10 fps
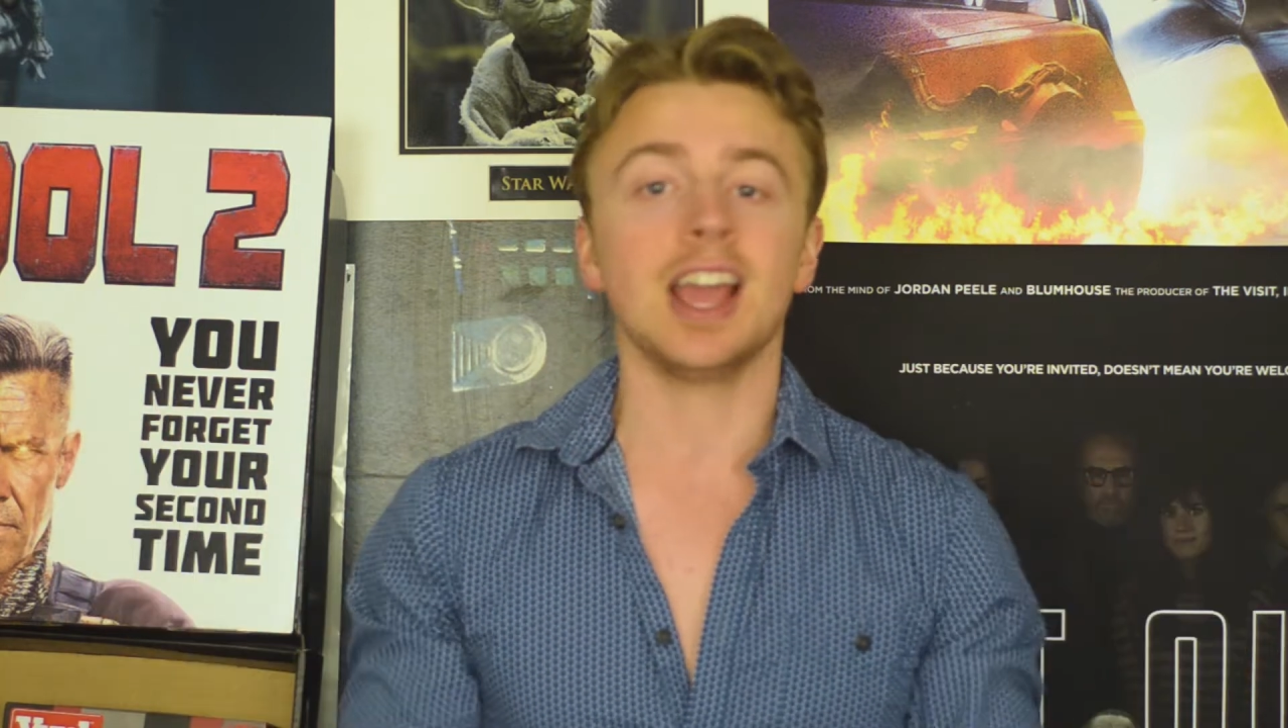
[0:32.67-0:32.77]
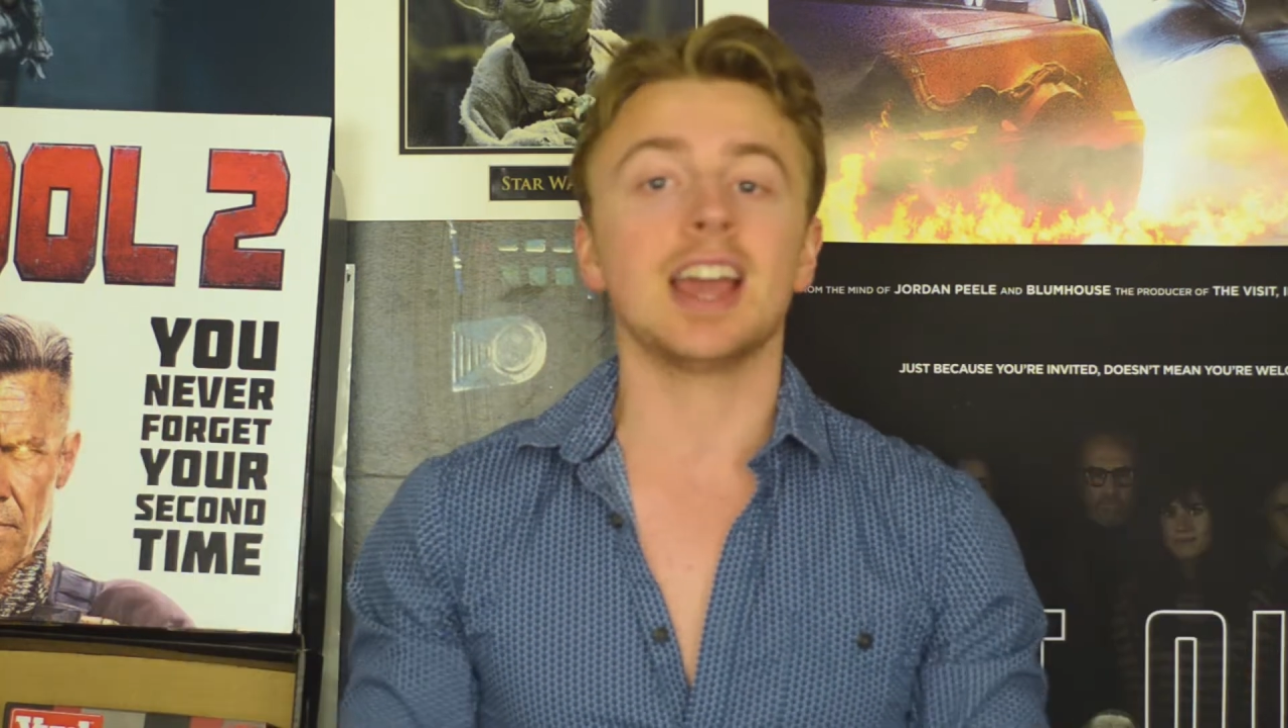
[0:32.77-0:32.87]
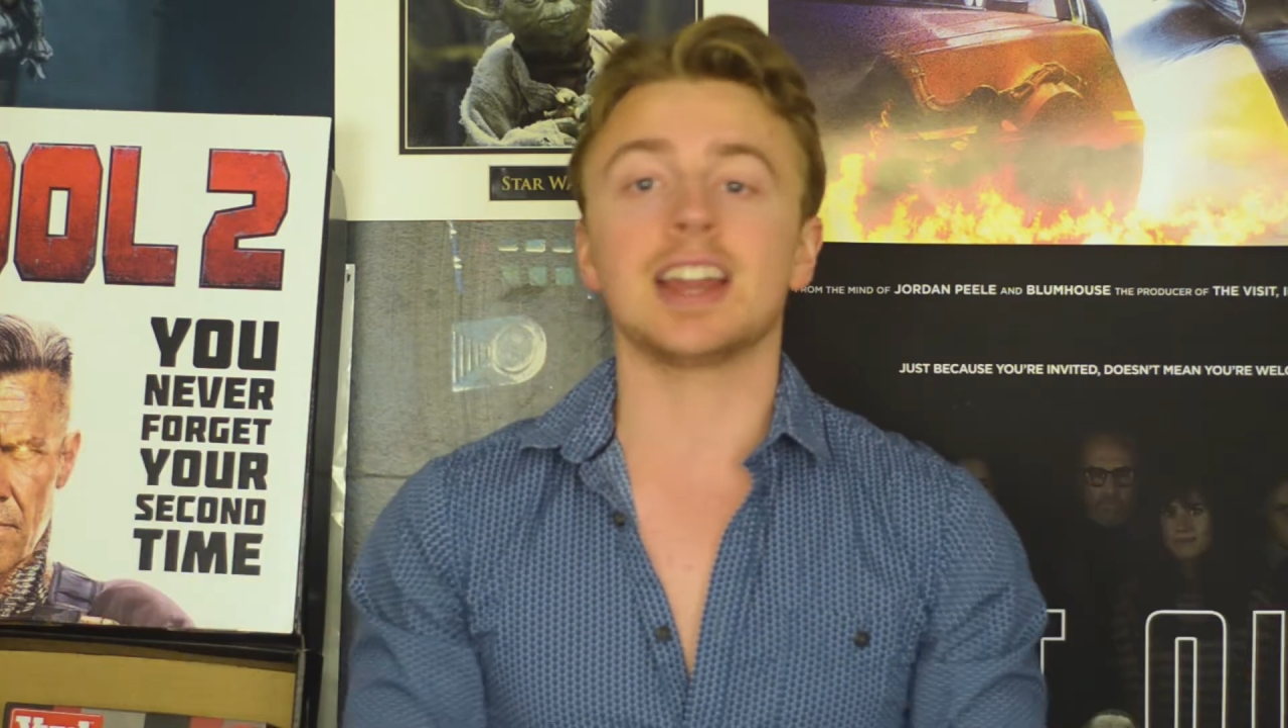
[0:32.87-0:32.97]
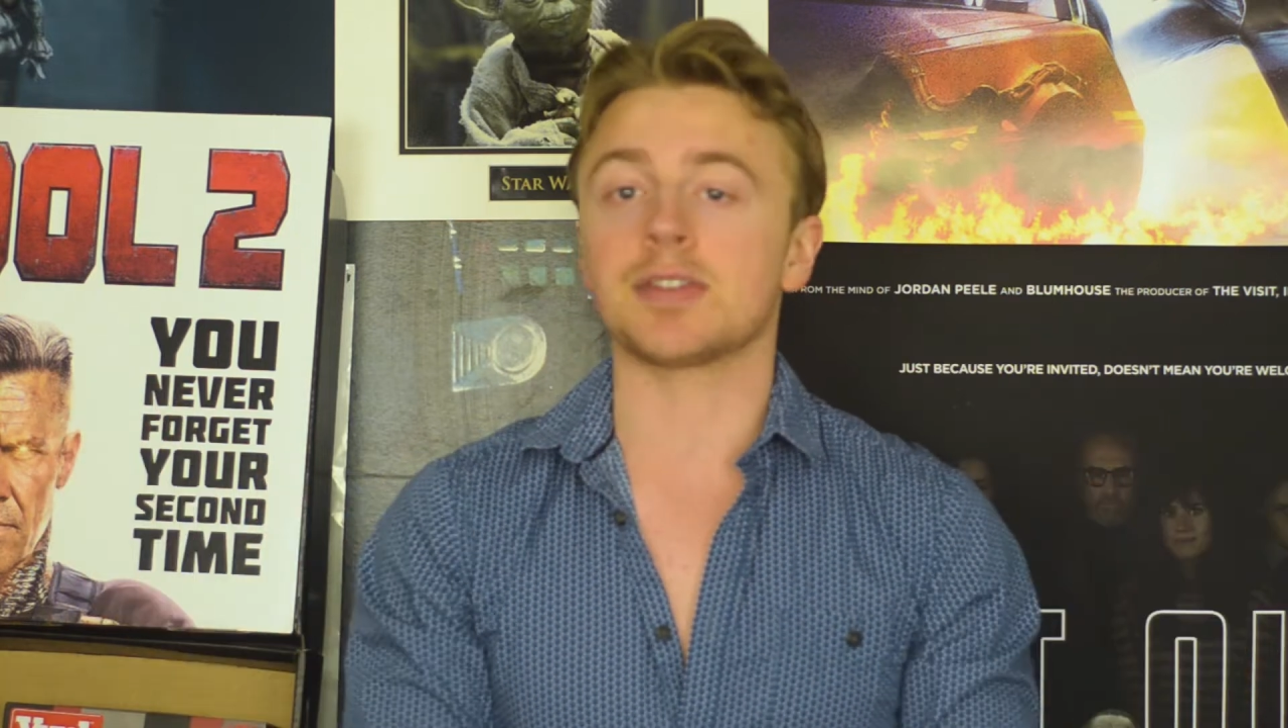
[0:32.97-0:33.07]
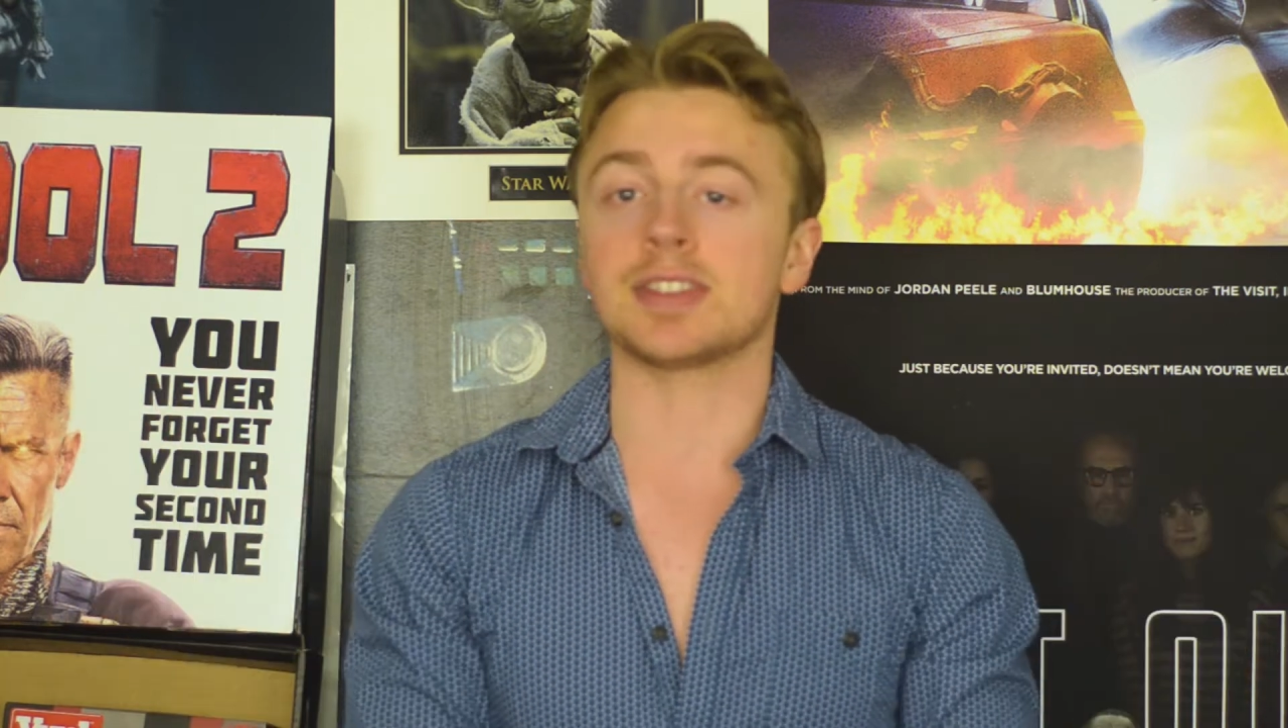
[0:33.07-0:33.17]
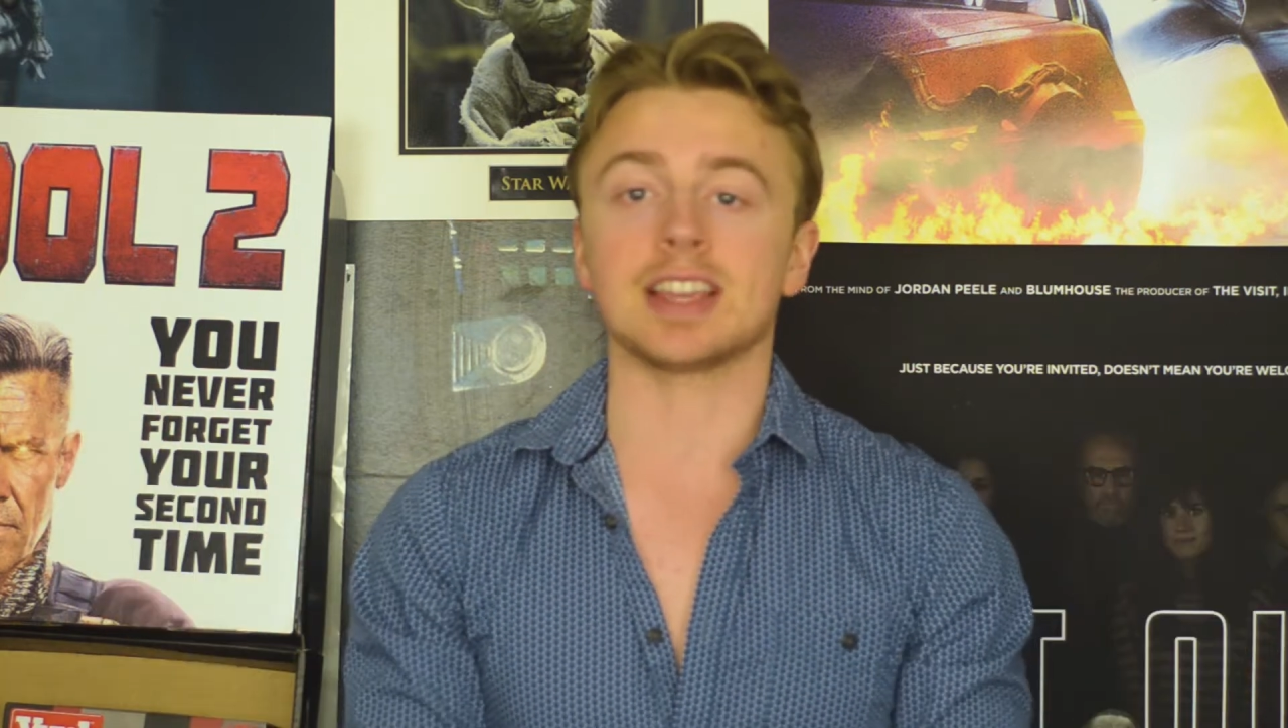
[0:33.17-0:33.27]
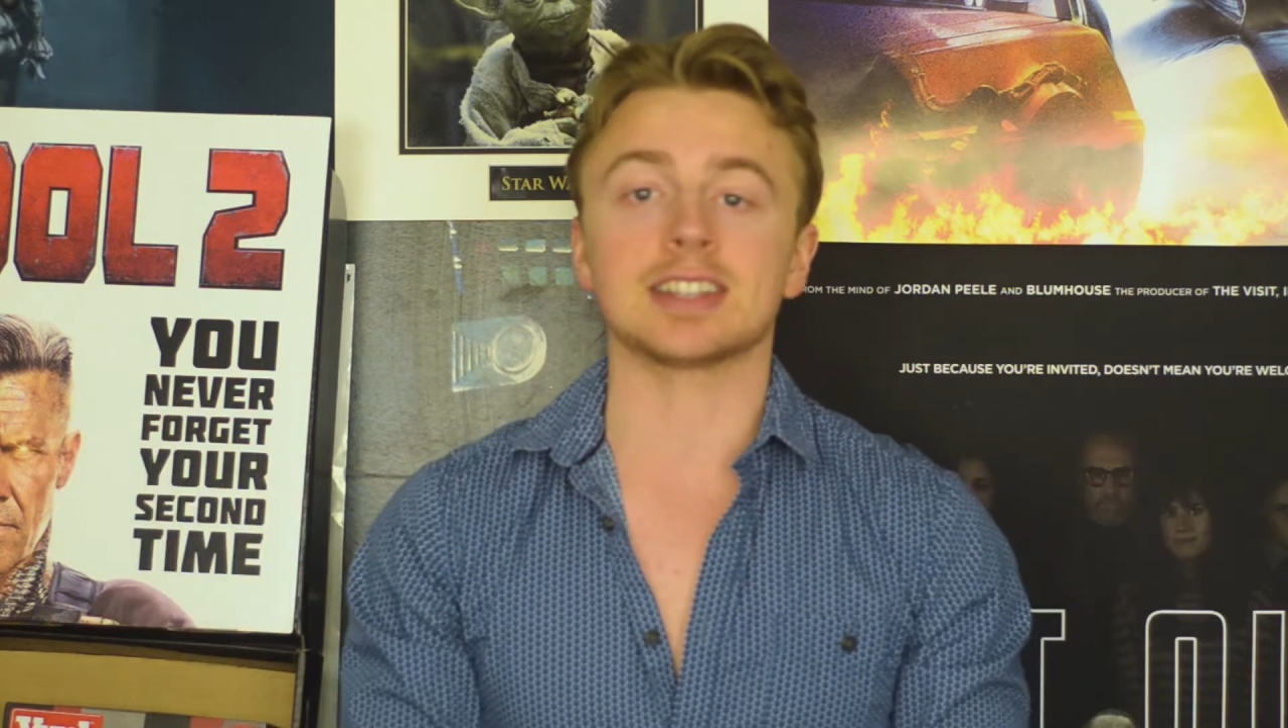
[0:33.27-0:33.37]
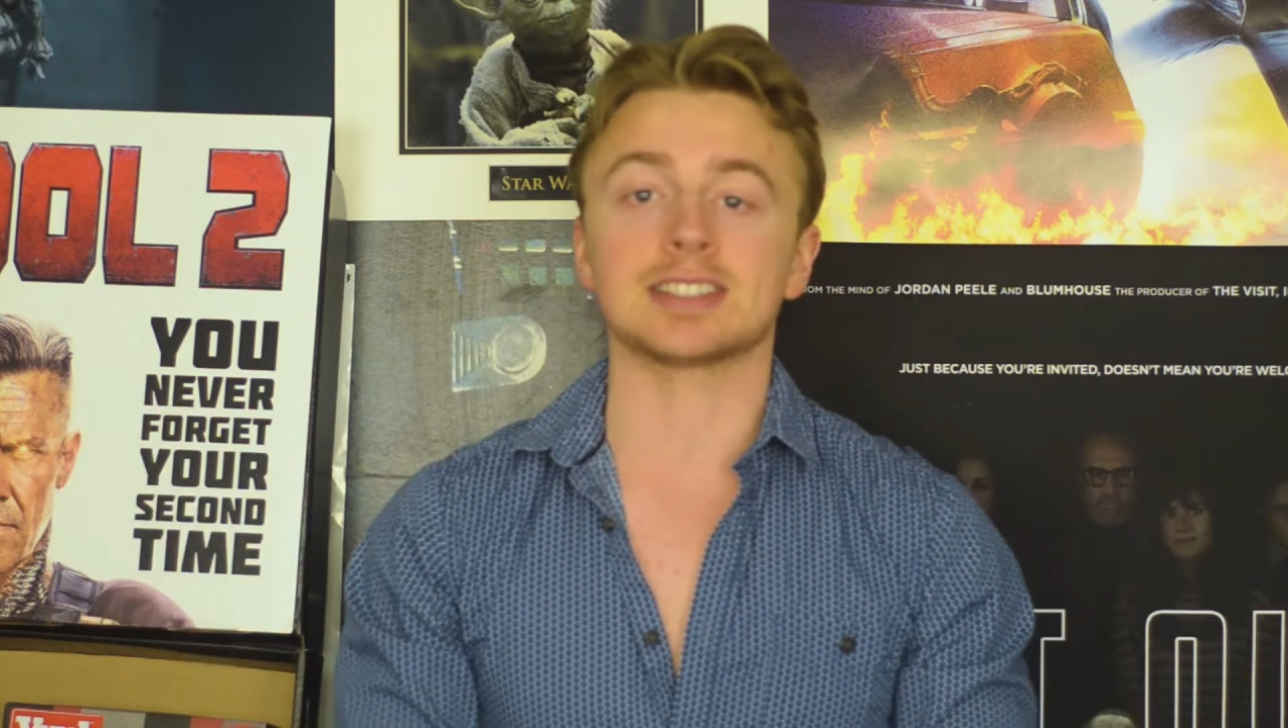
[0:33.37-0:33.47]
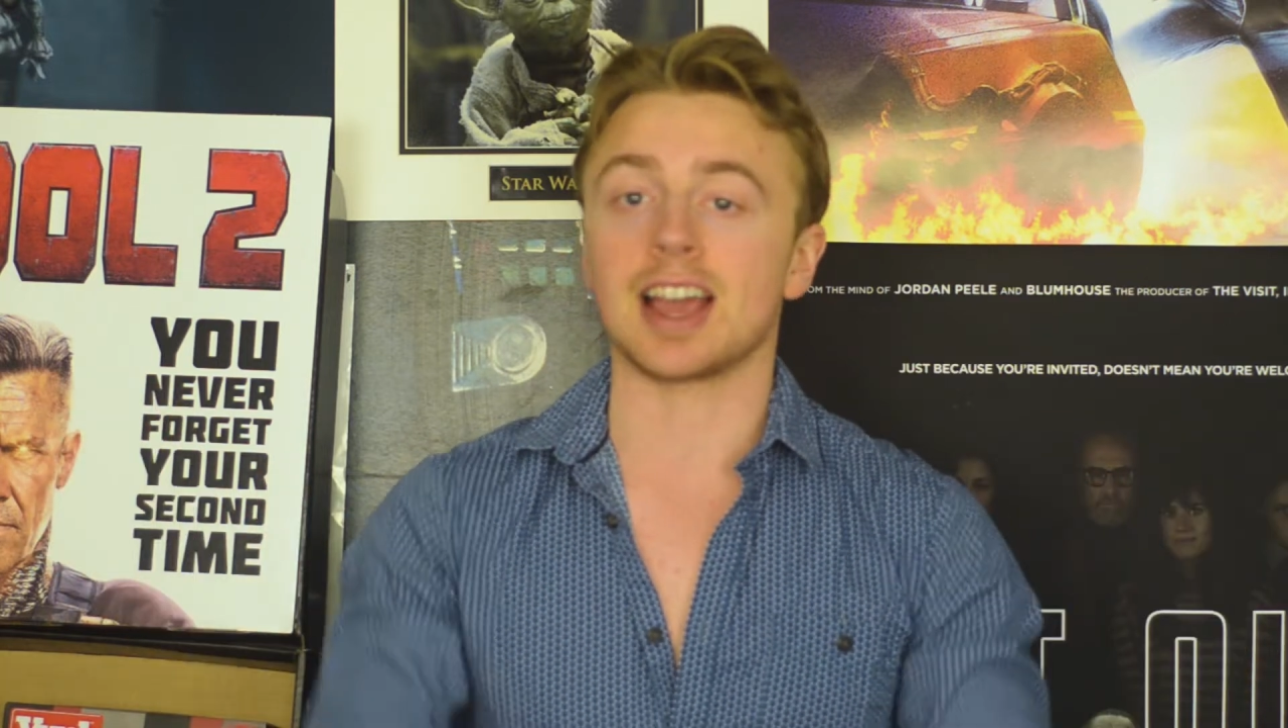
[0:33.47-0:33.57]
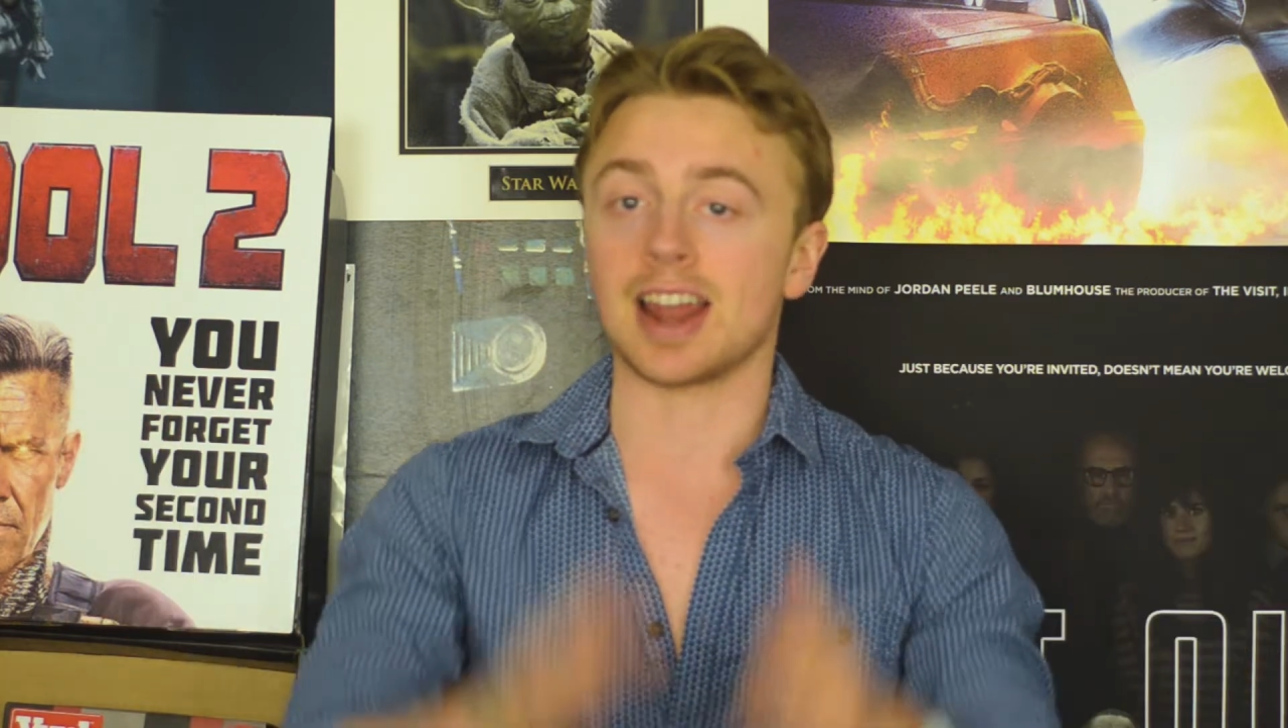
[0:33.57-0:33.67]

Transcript: and everything aside,